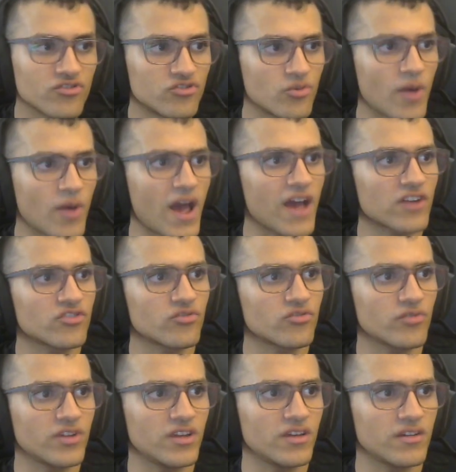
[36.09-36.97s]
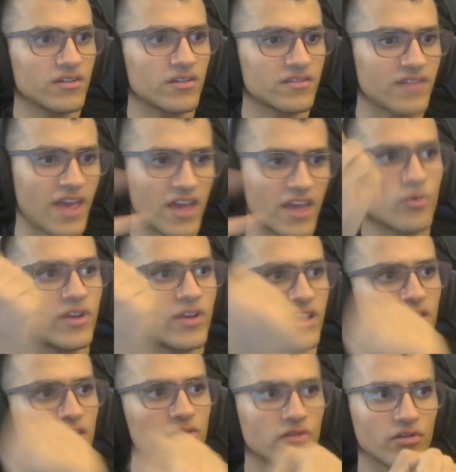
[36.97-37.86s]
to actually take
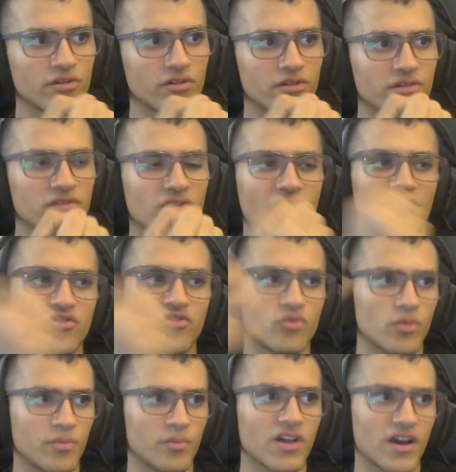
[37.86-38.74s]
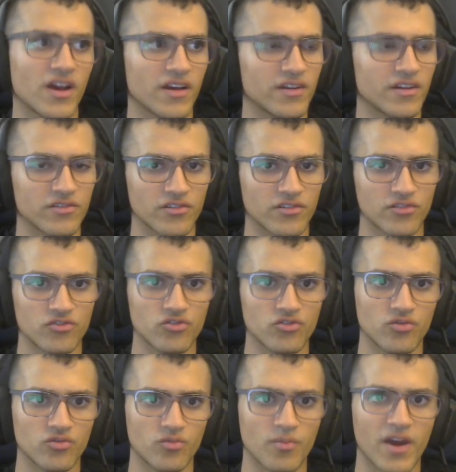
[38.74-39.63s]
what he learns and to apply it
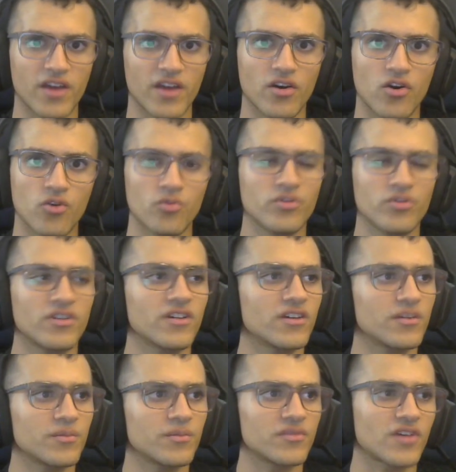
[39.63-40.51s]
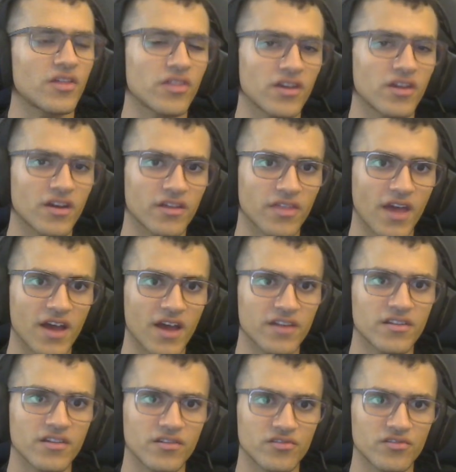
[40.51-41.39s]
into my own games. I think
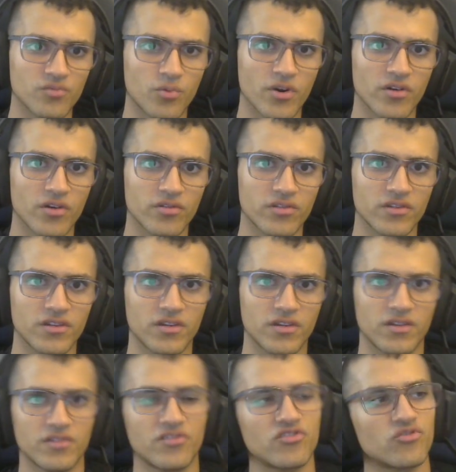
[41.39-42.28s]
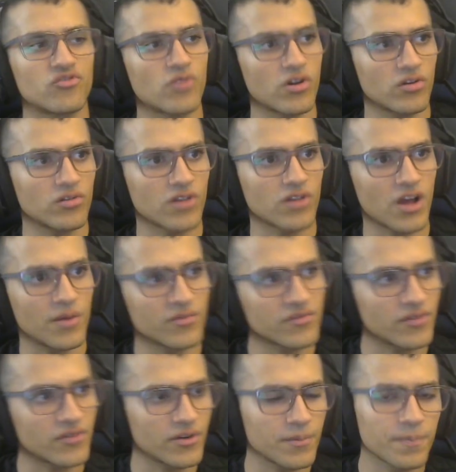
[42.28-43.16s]
that is where the struggle comes
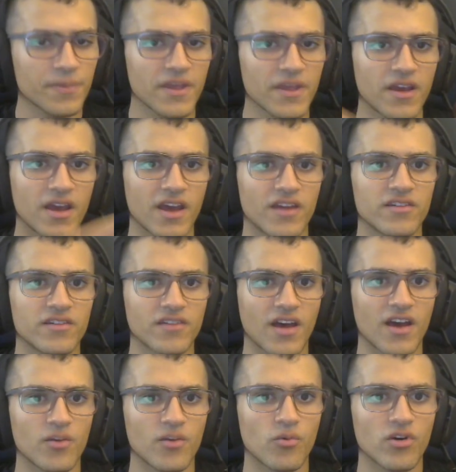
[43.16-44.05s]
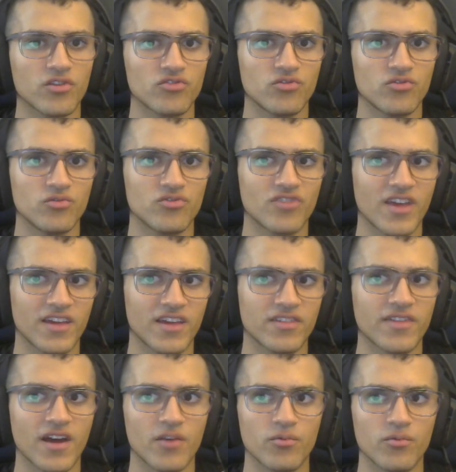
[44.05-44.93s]
from. And I want to take
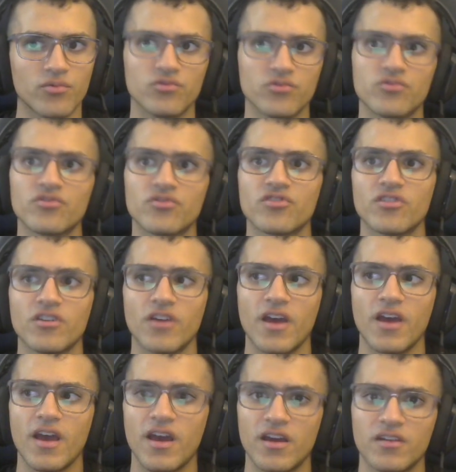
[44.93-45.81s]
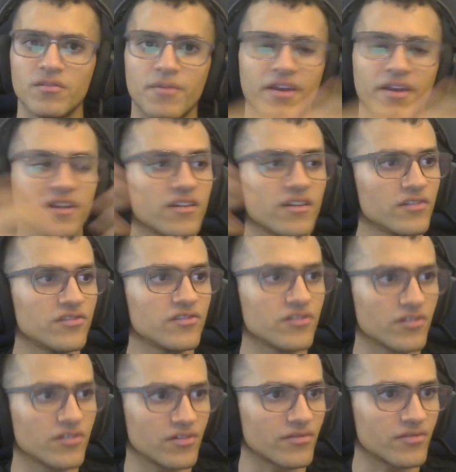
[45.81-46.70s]
that route and make it
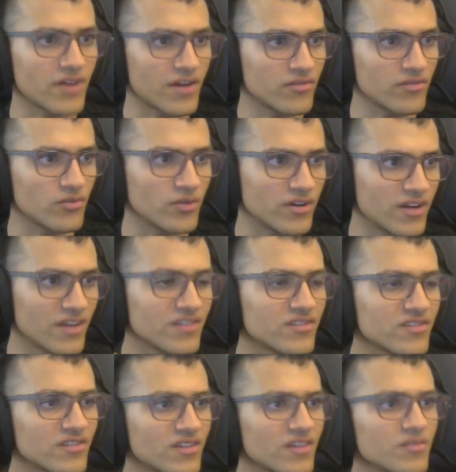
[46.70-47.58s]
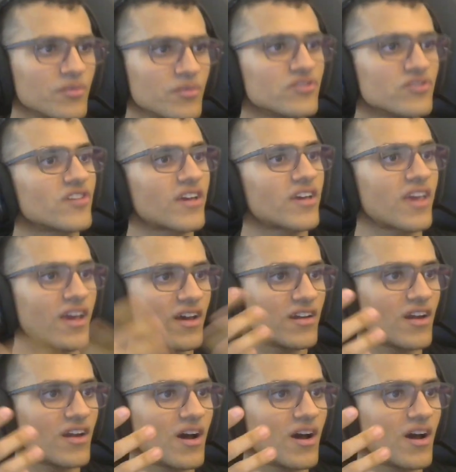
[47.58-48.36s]
easier for everyone as, as much as I can.